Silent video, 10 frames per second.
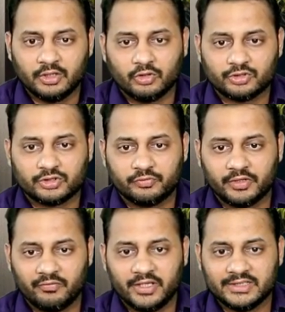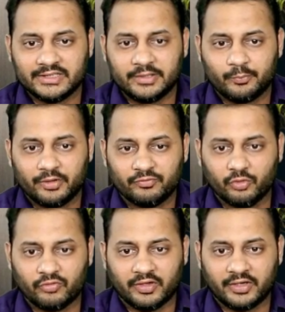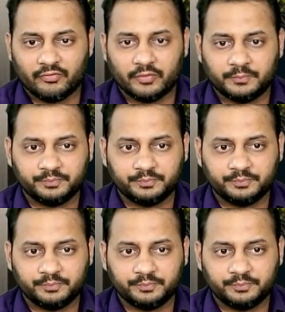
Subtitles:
Cost of equity is 8.45.